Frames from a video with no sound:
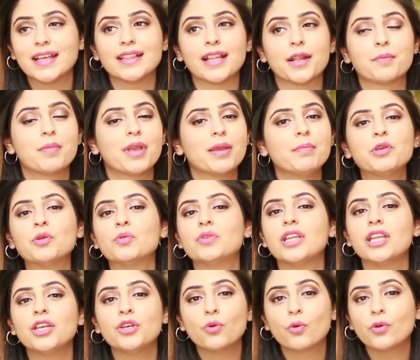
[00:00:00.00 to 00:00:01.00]
that maybe you
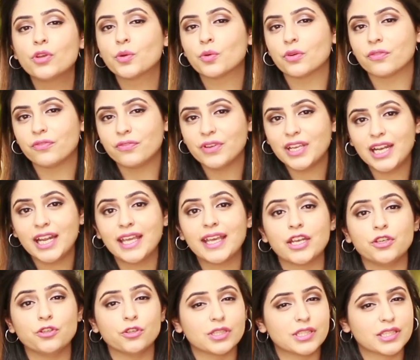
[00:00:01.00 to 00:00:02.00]
didn't know you were feeling
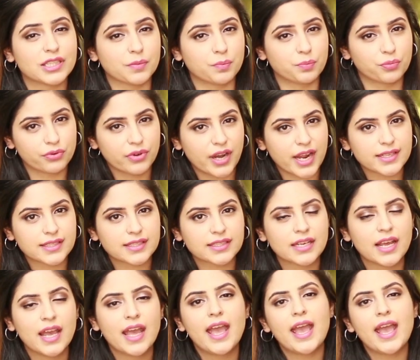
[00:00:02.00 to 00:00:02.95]
and you'd suppressed.